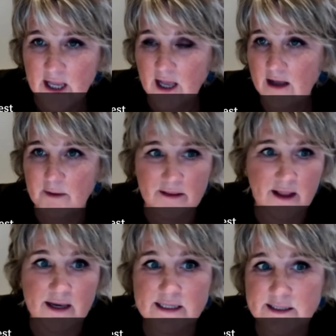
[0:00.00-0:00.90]
And
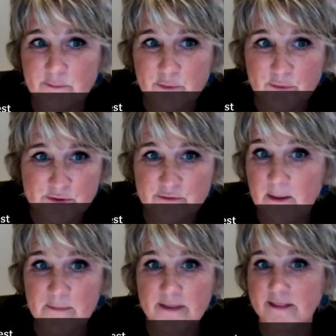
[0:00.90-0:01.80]
it's important to
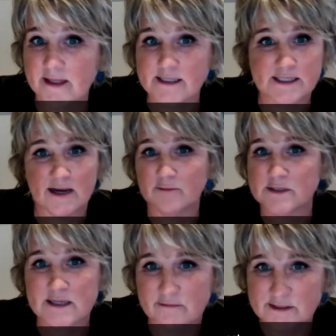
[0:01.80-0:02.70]
remember that the internet was
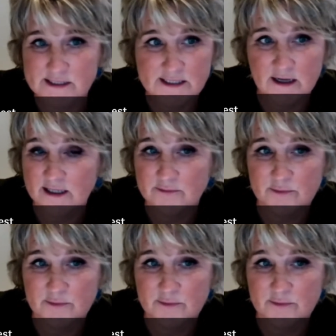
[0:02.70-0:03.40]
never designed